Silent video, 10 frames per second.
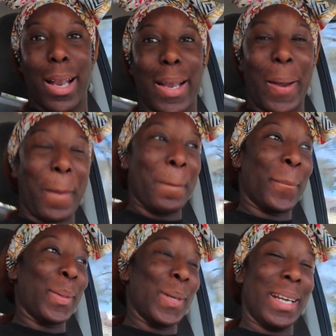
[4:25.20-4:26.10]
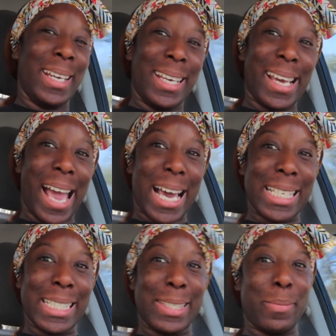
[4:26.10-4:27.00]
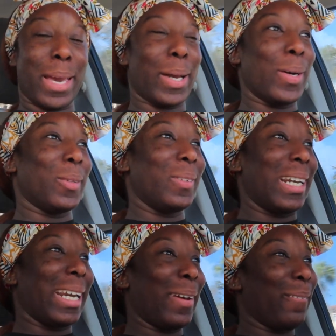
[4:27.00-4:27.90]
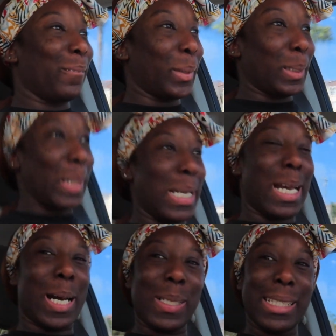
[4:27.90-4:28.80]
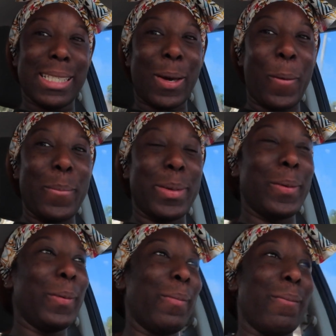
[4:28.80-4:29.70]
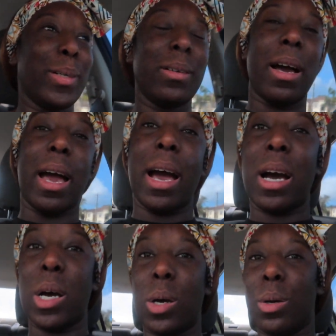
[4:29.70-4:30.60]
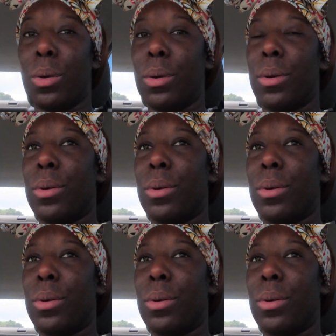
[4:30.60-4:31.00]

Good morning, I'm back or whatever. Y'all, it's so beautiful out.